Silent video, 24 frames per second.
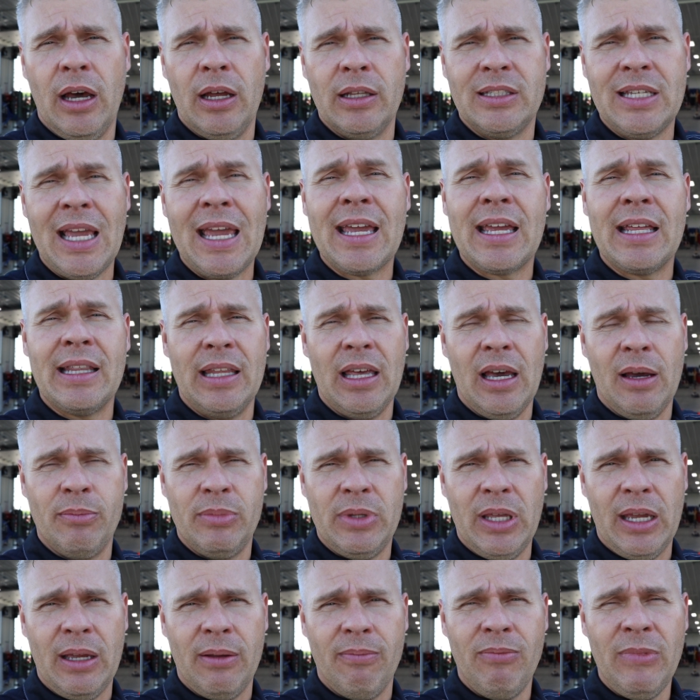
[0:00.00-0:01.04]
taking the
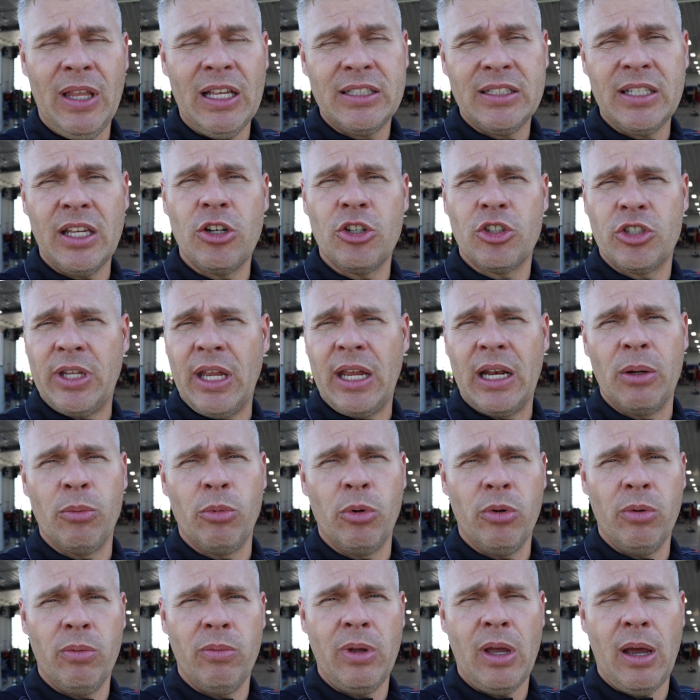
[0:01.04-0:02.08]
update. That's
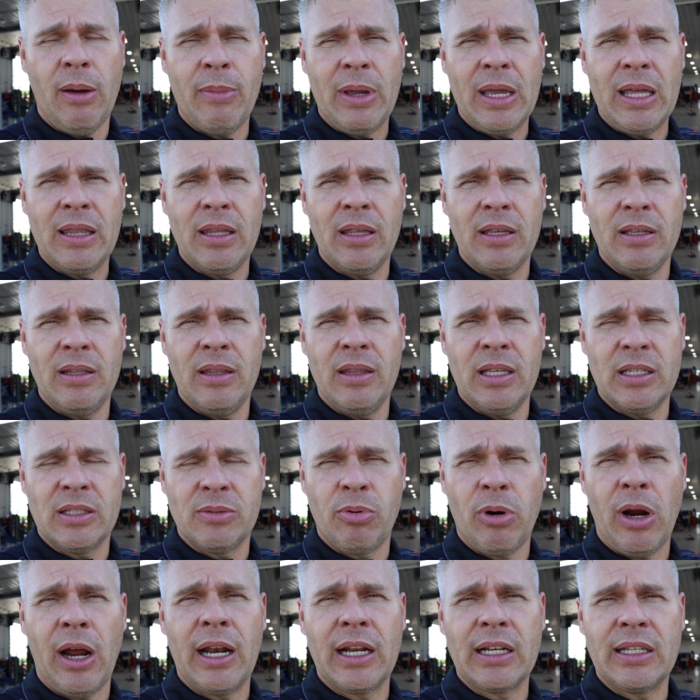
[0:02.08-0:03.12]
understandable. I mean, this
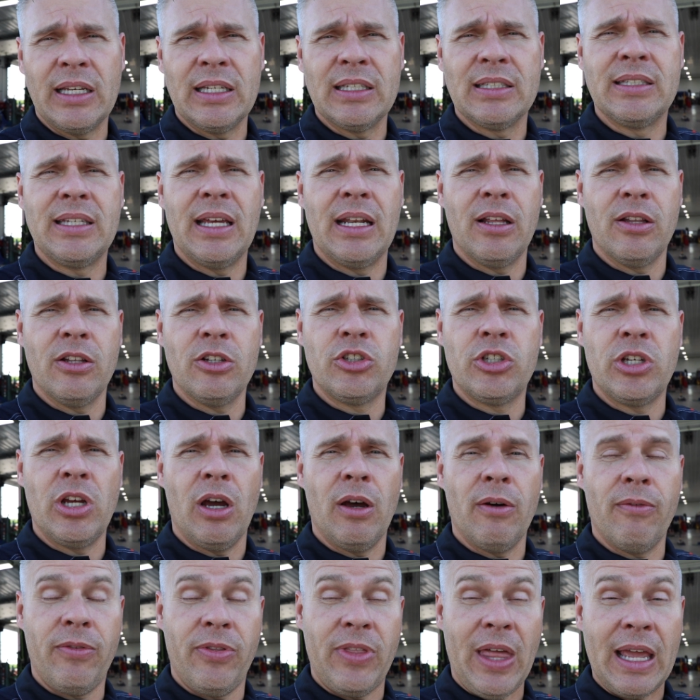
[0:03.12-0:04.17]
product does sit on the
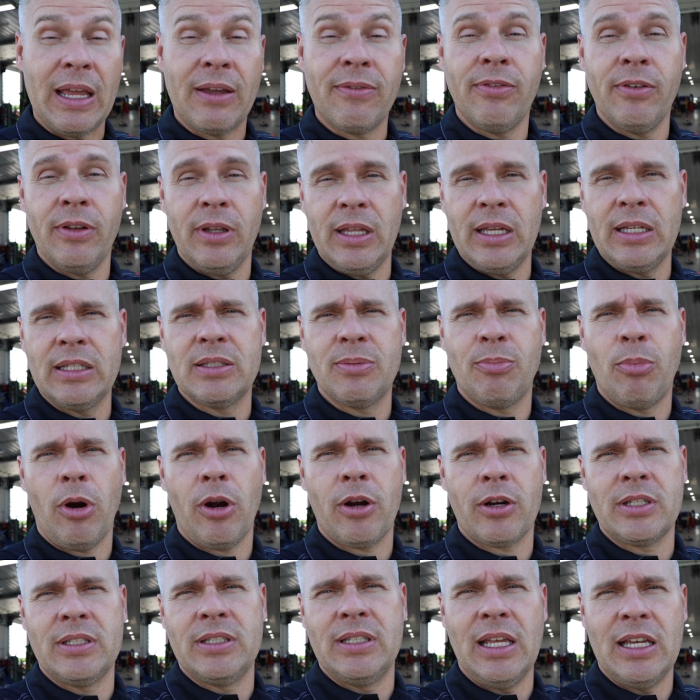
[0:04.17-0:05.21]
shelf. Thankfully,
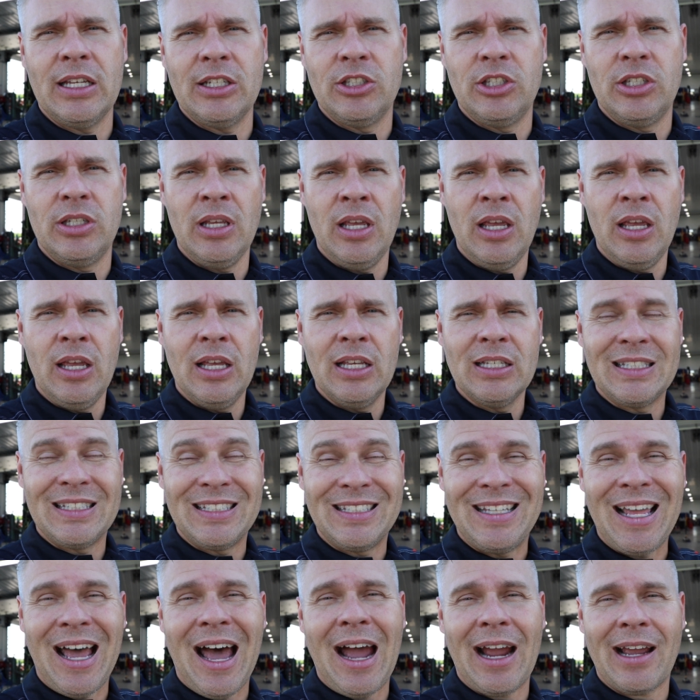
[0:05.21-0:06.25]
Sparks does
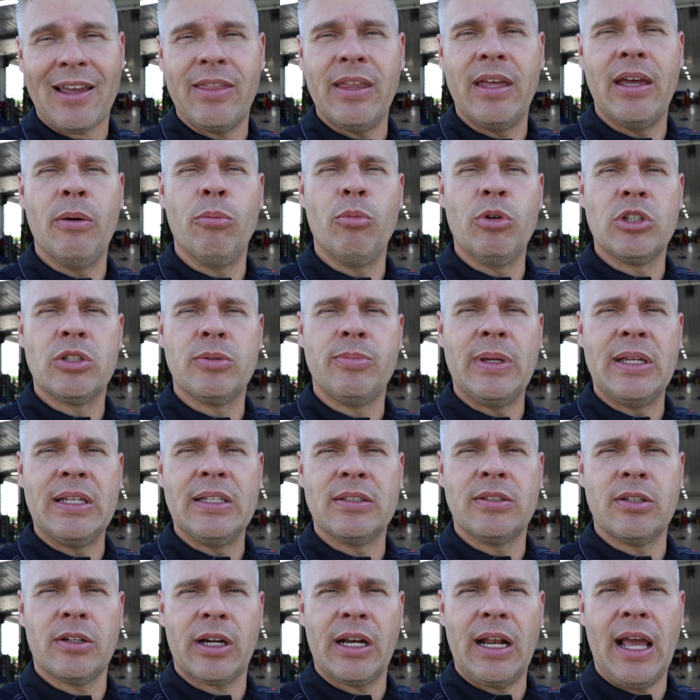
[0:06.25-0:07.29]
stock them, which
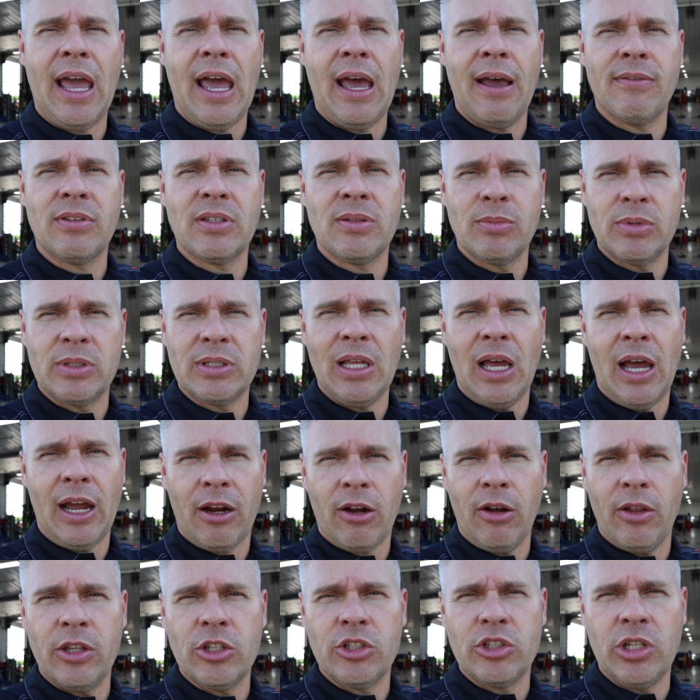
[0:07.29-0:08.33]
means they're going to have some
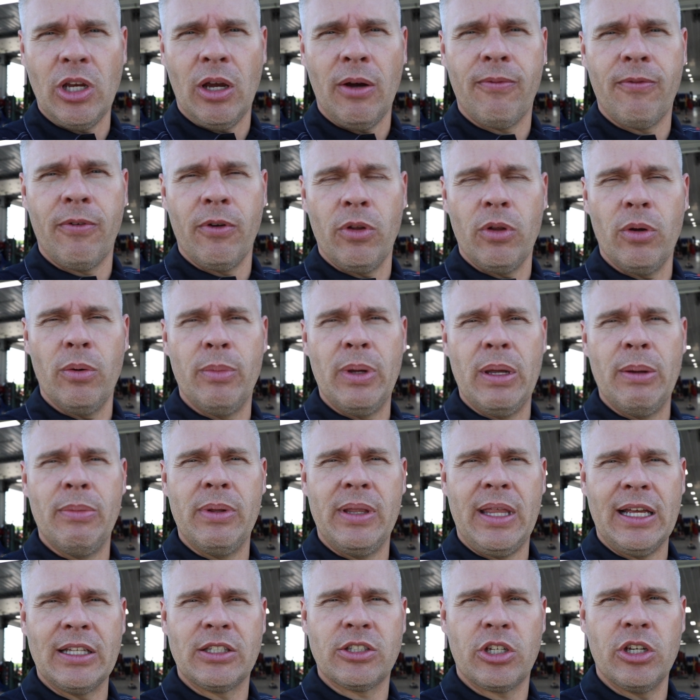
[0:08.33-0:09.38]
stock on the shelf for a little bit, but
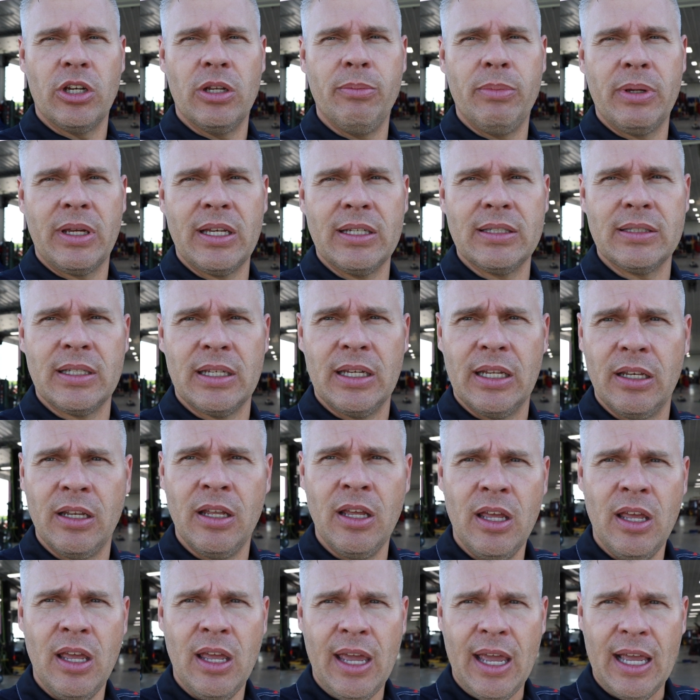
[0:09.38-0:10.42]
that's good because then
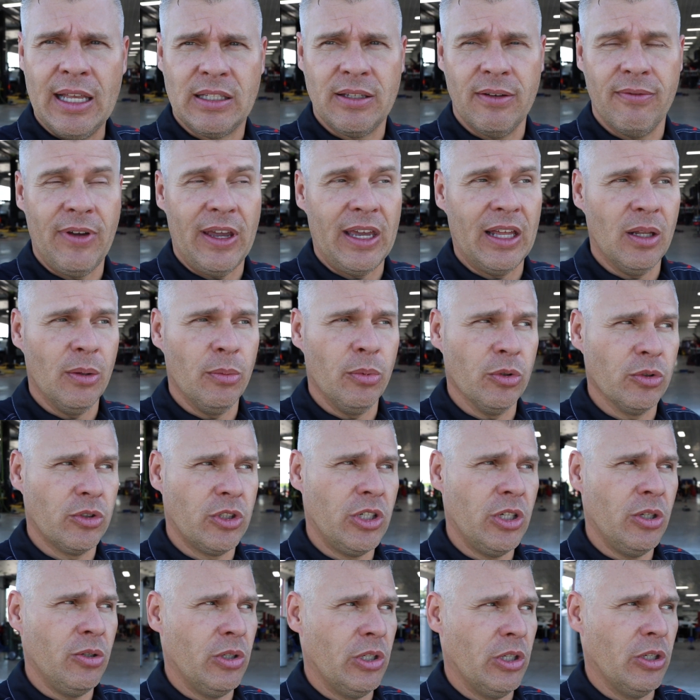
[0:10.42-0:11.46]
it's available
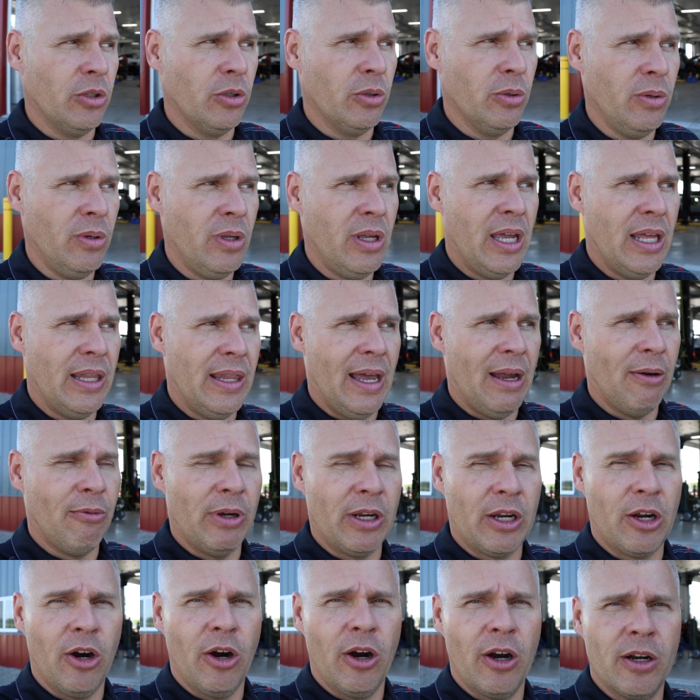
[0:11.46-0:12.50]
to you in that
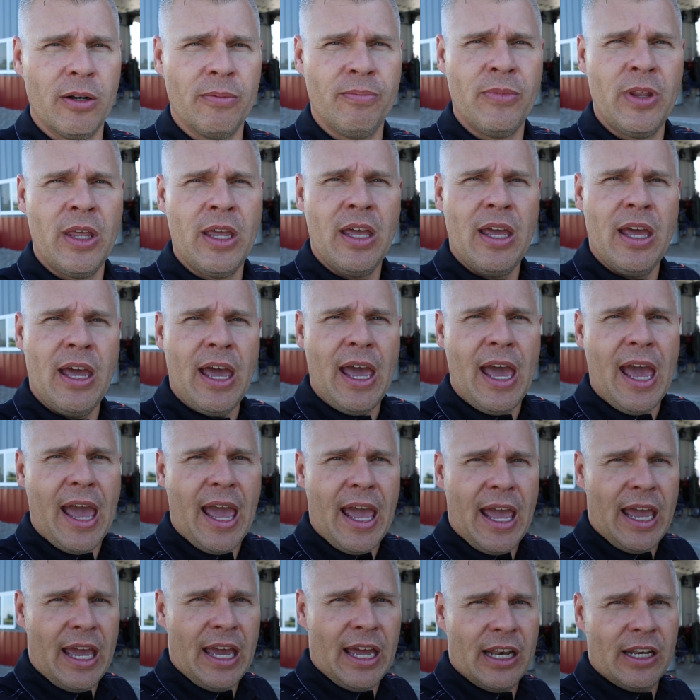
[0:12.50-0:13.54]
regard.
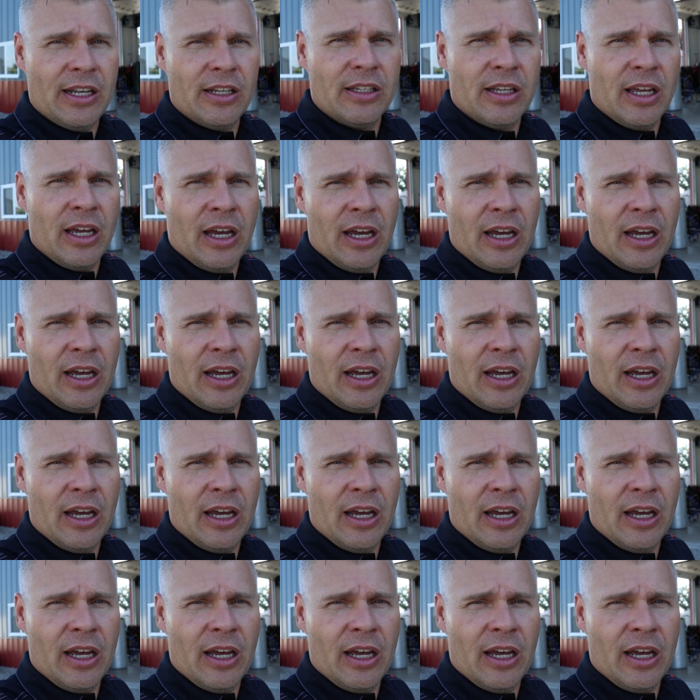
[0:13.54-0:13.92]
And